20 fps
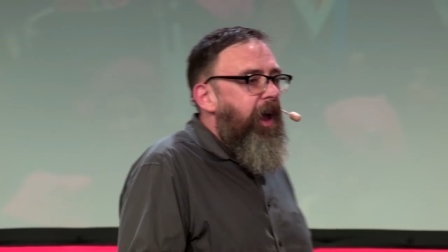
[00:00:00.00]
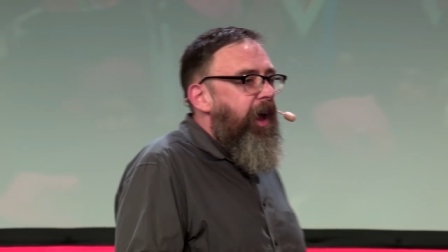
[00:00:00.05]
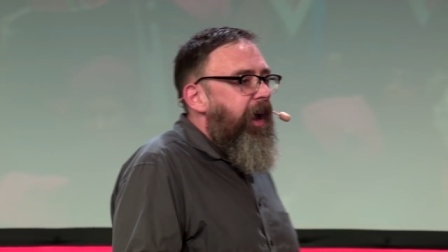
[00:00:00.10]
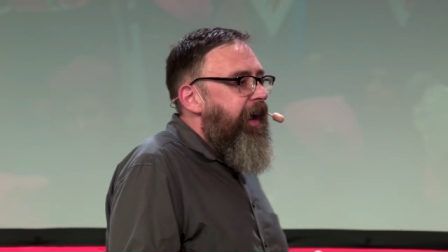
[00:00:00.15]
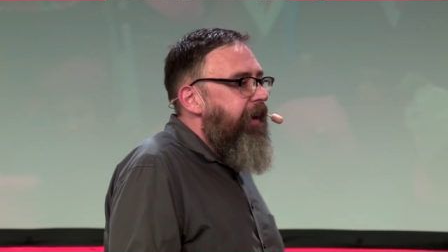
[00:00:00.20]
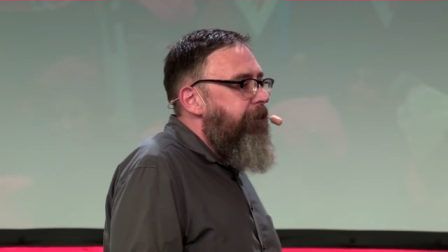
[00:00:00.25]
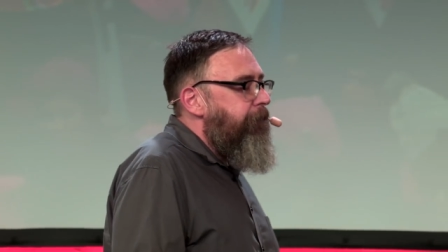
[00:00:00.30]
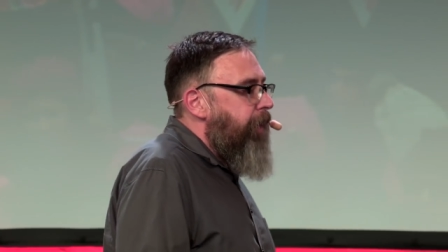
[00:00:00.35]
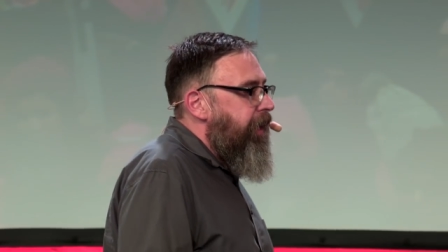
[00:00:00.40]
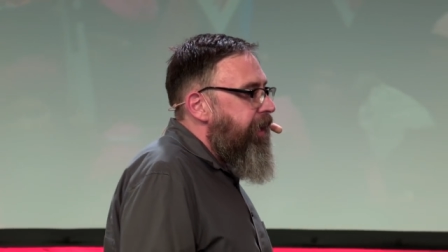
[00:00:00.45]

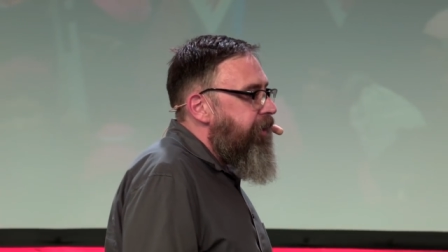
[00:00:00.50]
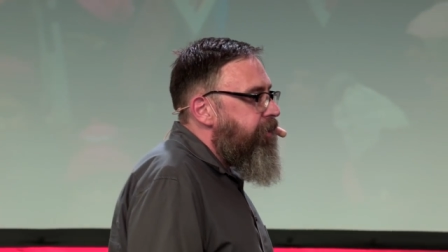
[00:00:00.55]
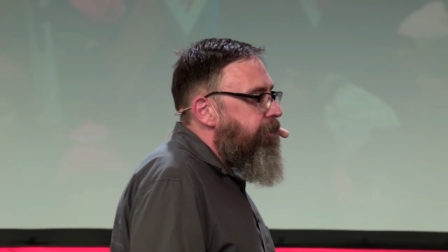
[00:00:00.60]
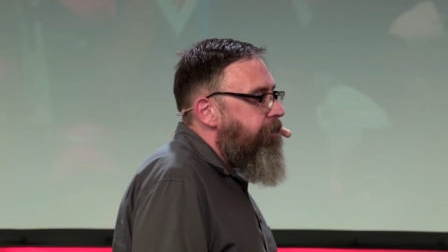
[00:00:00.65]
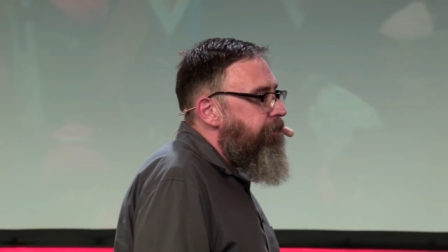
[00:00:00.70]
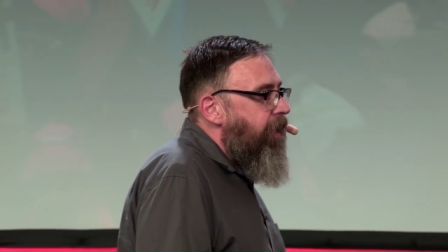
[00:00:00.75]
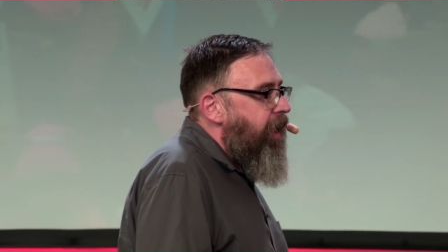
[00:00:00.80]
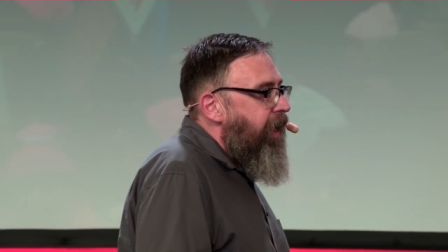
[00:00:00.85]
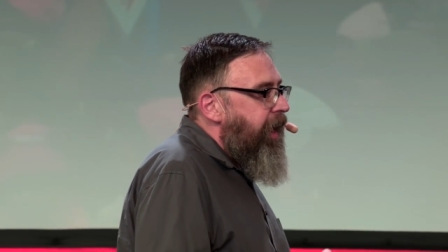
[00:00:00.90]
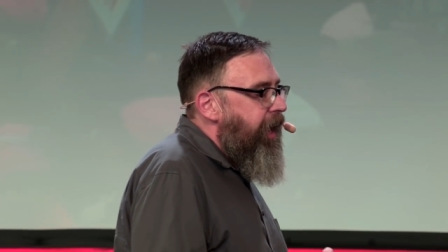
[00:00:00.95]
It means
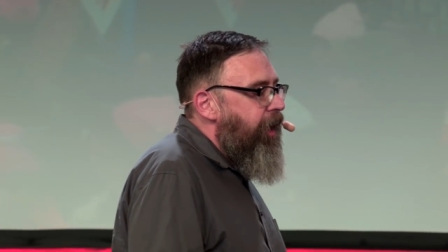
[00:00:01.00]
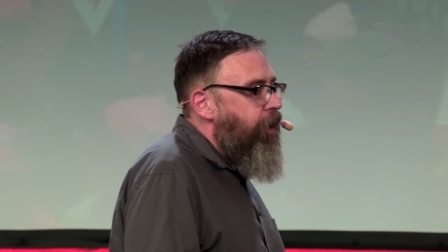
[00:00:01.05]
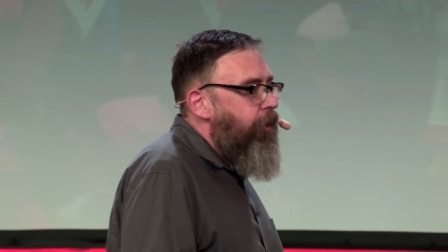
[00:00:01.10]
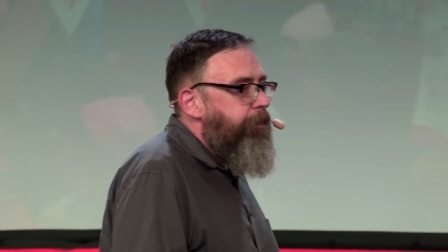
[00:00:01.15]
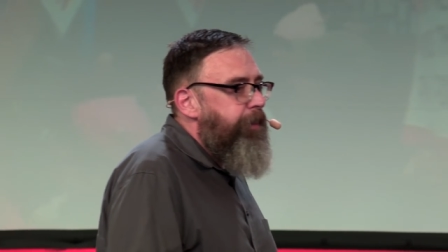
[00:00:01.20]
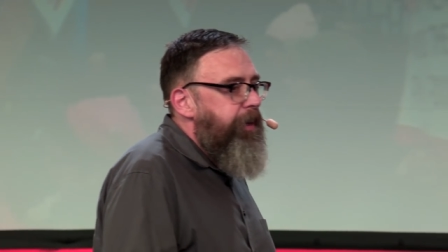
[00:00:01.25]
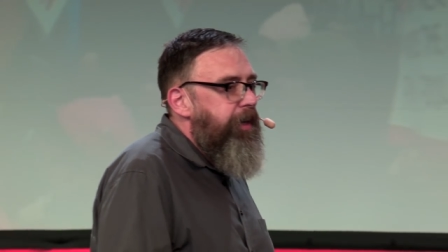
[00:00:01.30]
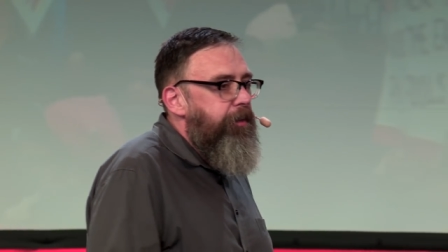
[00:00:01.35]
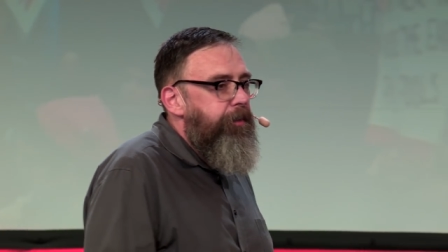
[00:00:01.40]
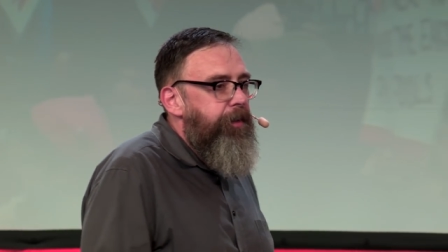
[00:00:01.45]

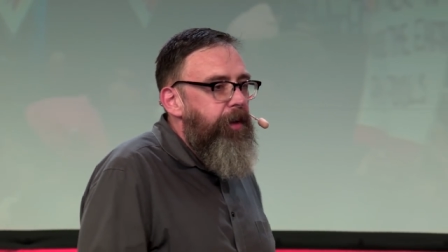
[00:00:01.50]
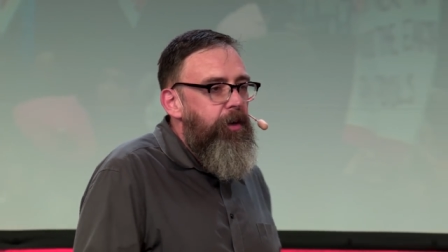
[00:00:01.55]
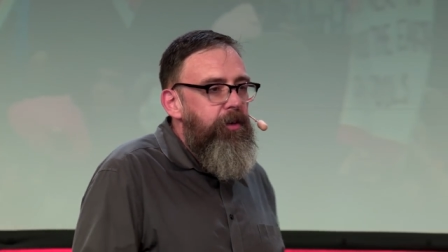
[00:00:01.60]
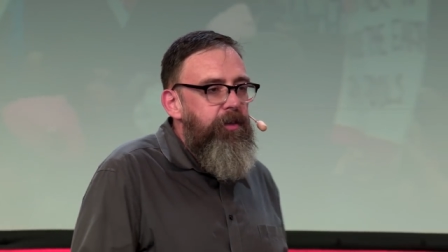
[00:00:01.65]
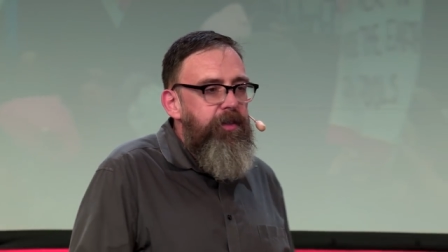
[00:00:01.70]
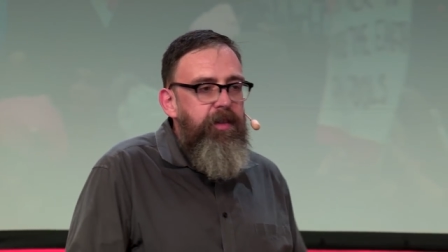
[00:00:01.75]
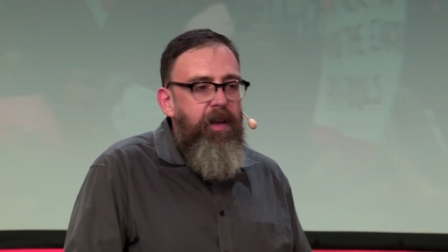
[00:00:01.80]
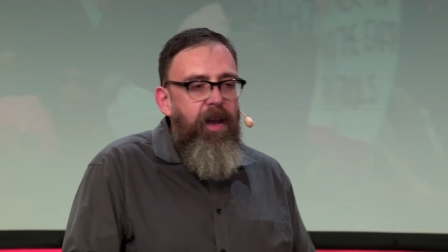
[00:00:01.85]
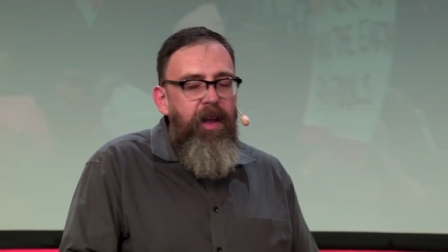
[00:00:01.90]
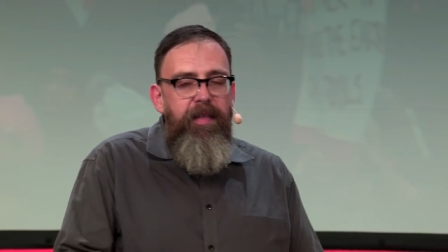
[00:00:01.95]
helping
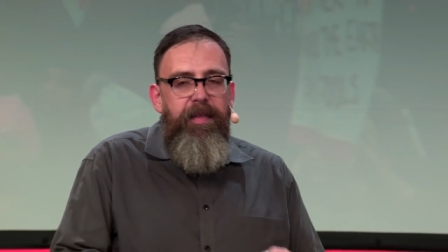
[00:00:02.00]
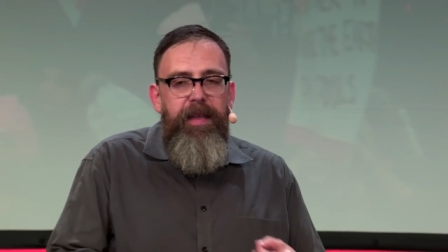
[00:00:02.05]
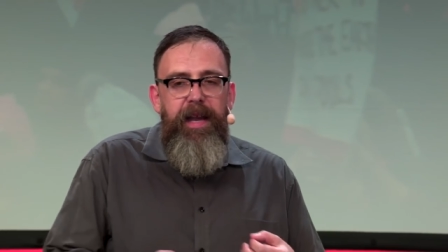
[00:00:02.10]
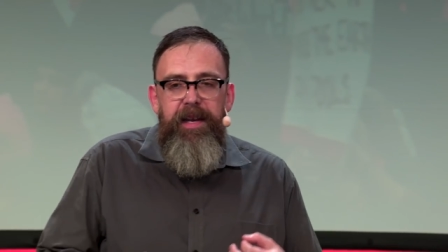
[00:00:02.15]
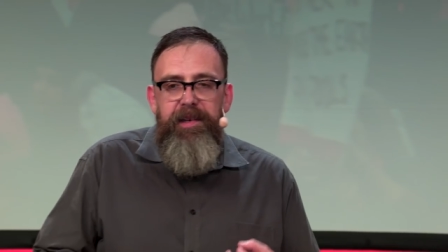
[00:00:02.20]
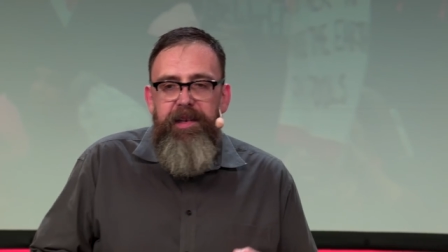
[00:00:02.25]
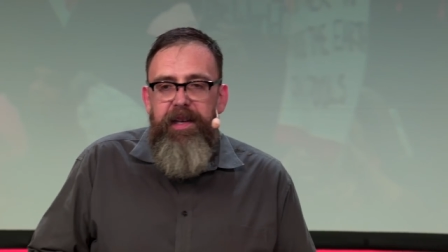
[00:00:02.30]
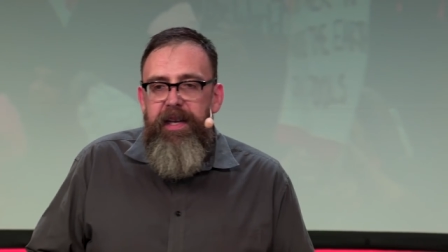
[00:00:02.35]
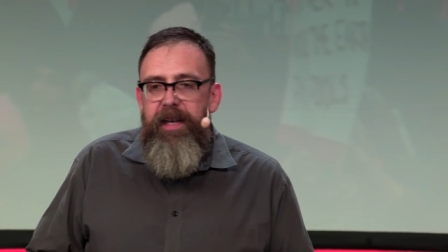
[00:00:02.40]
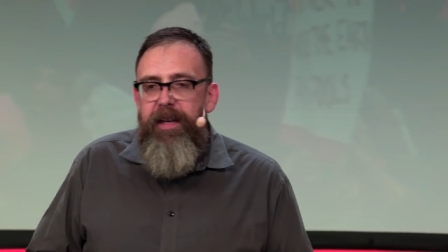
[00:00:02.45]
those
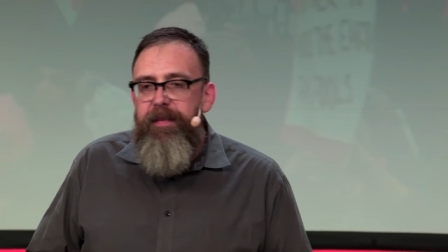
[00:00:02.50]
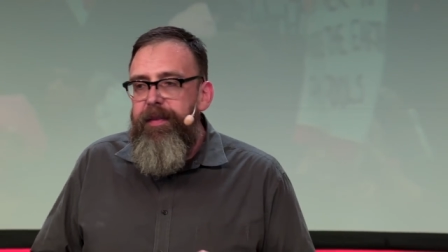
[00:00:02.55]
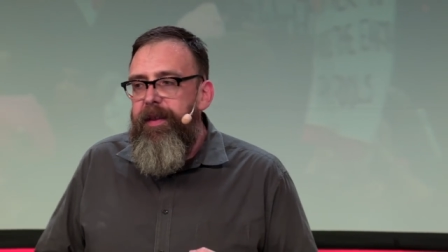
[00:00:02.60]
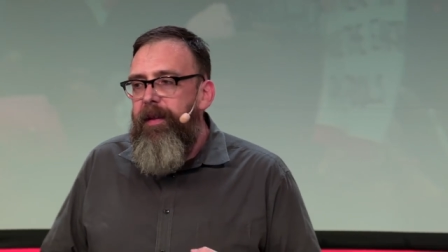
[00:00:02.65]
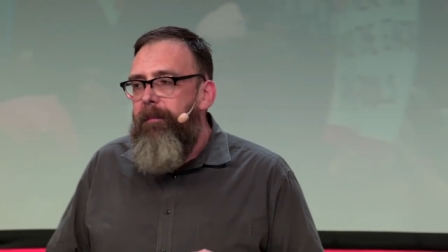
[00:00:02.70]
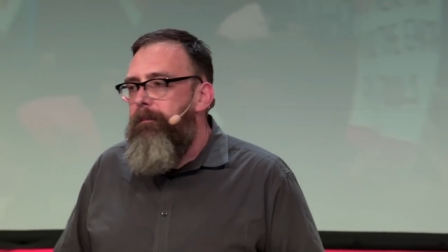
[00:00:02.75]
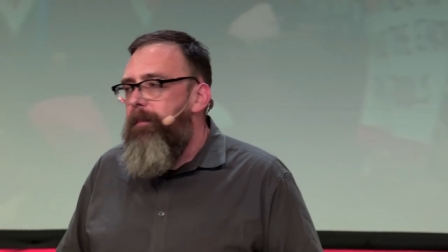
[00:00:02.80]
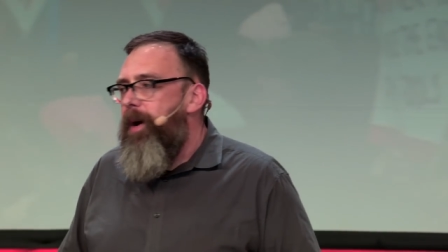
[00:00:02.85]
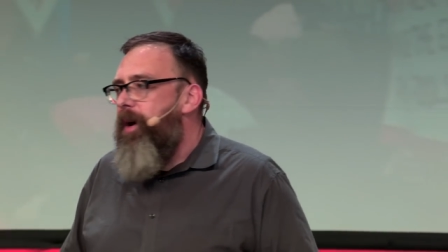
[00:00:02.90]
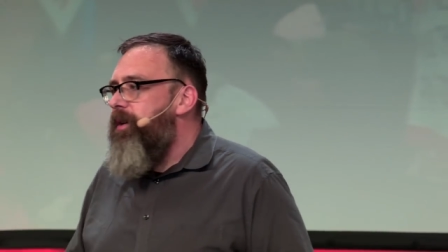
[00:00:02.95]
that need
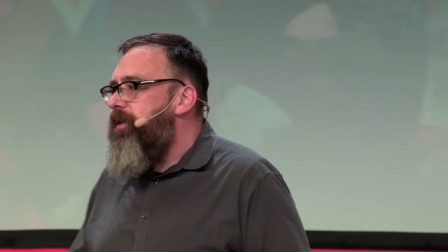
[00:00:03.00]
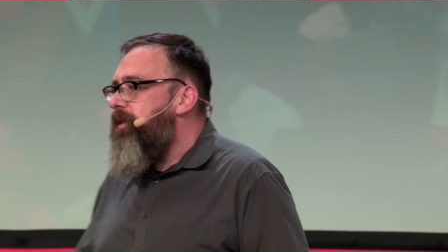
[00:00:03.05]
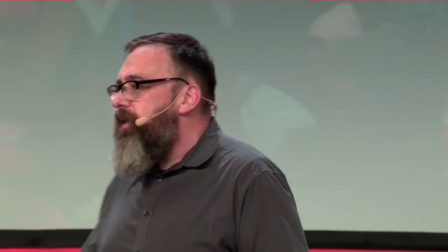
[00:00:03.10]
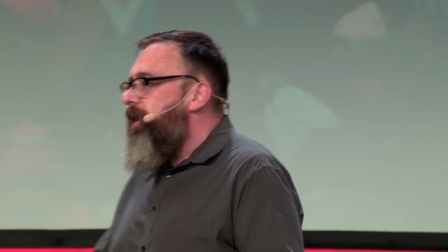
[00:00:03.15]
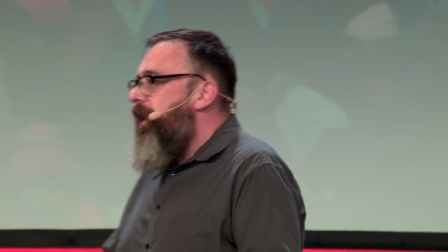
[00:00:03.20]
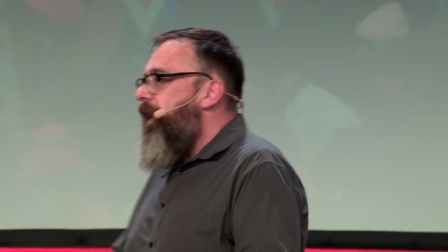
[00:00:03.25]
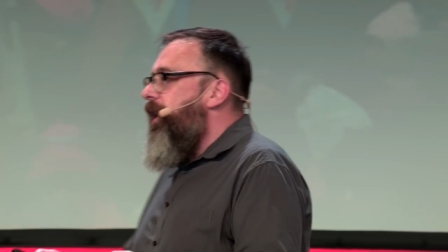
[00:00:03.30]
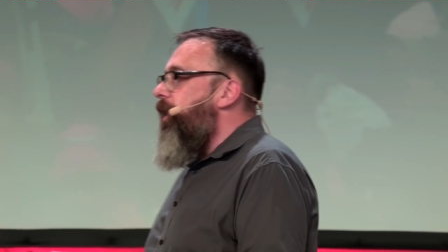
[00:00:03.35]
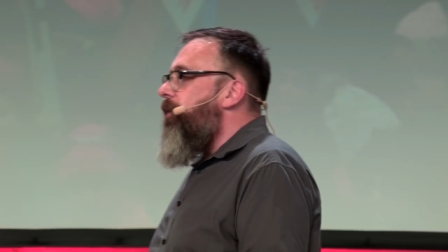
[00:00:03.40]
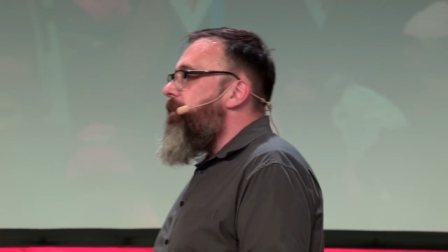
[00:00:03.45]
the most
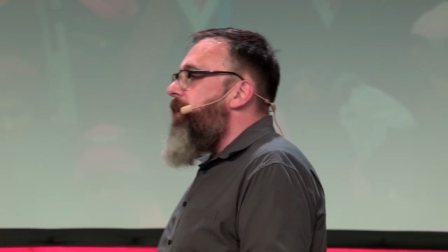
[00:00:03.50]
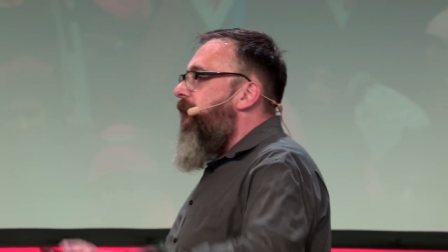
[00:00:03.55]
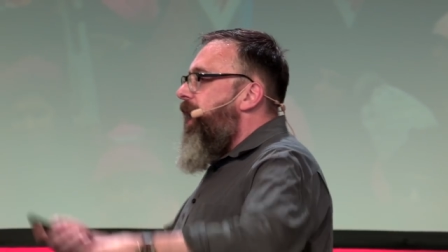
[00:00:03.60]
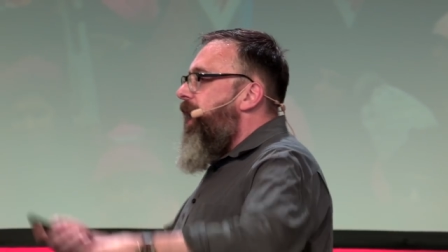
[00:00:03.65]
help,